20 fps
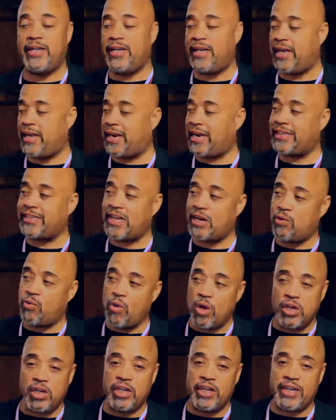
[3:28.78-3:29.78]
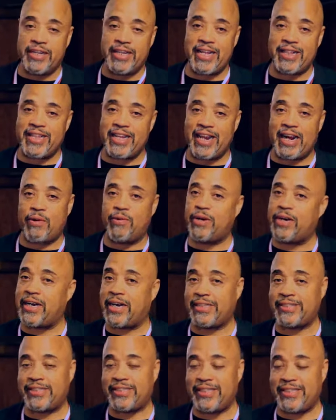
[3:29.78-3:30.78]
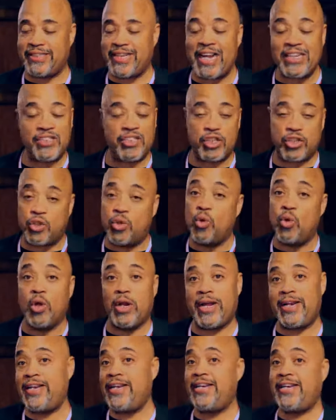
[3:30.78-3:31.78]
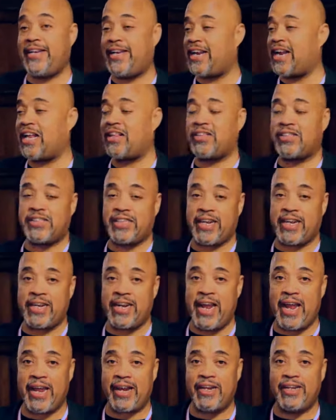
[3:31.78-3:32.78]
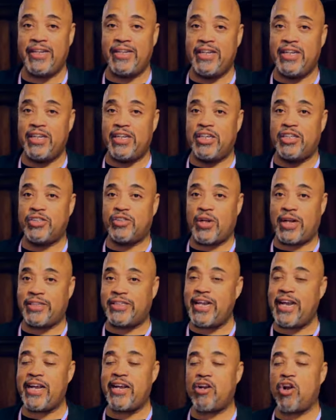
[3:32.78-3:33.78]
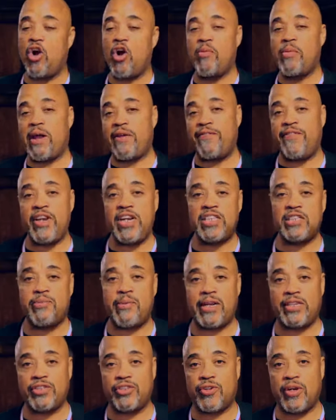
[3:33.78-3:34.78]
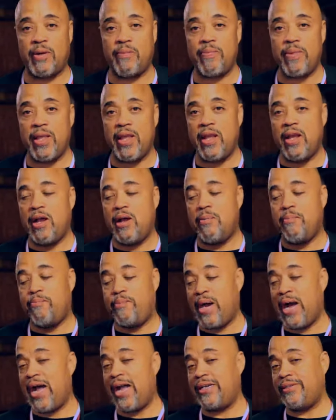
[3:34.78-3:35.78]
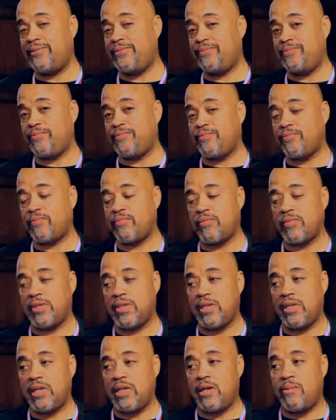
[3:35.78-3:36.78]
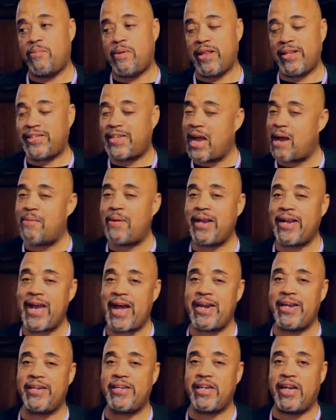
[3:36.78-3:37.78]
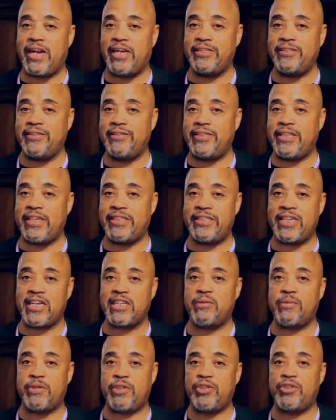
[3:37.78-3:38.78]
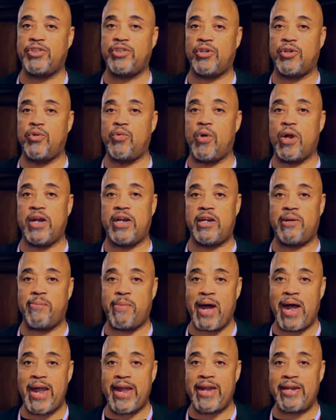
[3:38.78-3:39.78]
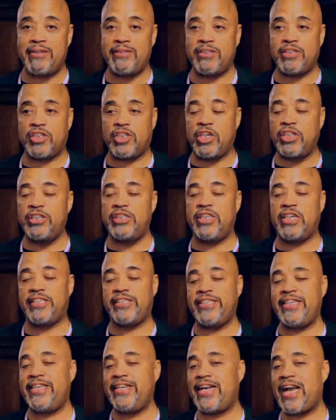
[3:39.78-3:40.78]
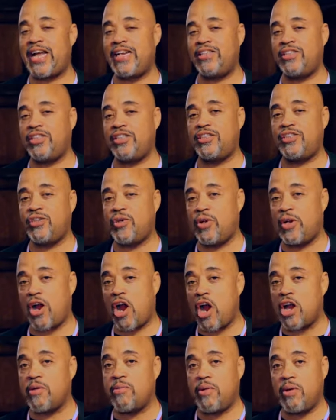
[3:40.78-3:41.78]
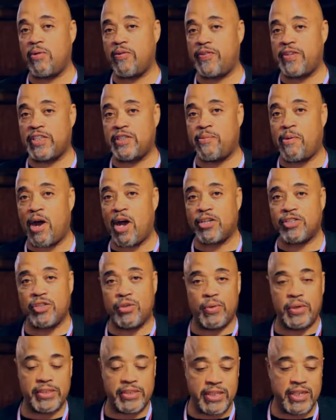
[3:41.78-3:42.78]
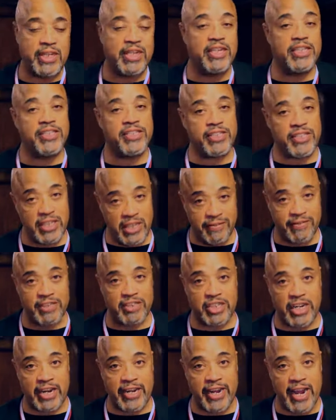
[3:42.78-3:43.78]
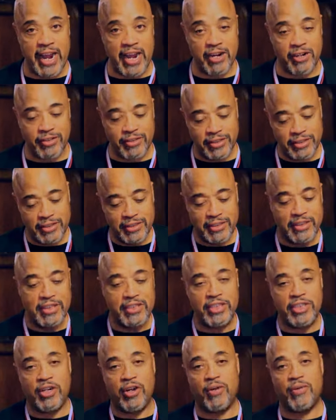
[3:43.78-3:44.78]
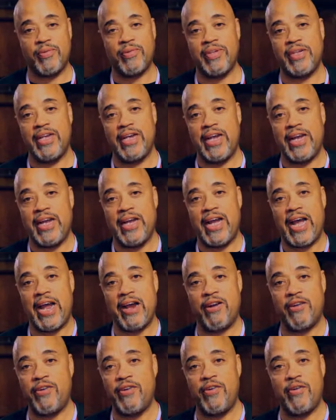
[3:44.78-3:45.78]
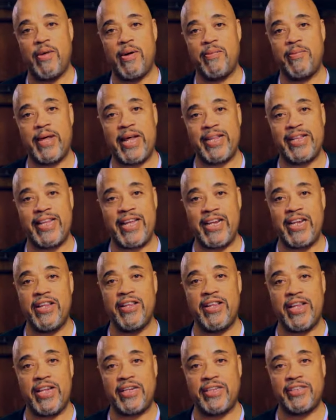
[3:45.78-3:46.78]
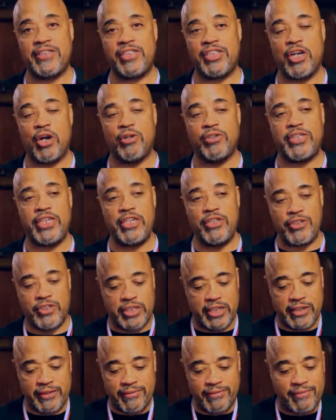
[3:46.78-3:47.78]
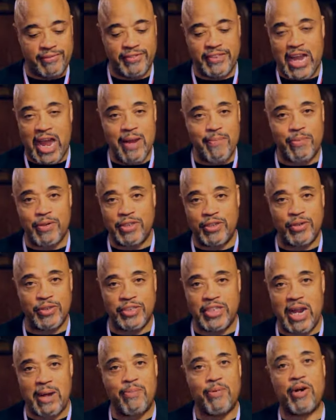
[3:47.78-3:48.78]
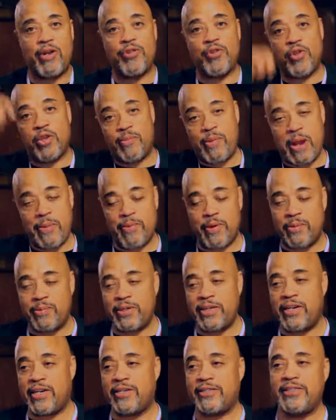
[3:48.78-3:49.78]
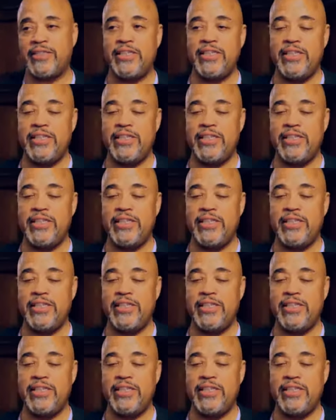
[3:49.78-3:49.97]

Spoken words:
And I take one look at that thing, and I realize that's the tool I need to get out of the second act. So I take it home, I finish my script. But by the time I got it done, the executive producer who wanted to buy it couldn't, because he had gotten into an argument with his boss, who was Stephen J. Cannell. You know, I don't even remember, but at the end of the shows, he used to type into his typewriter and throw the paper up in the air.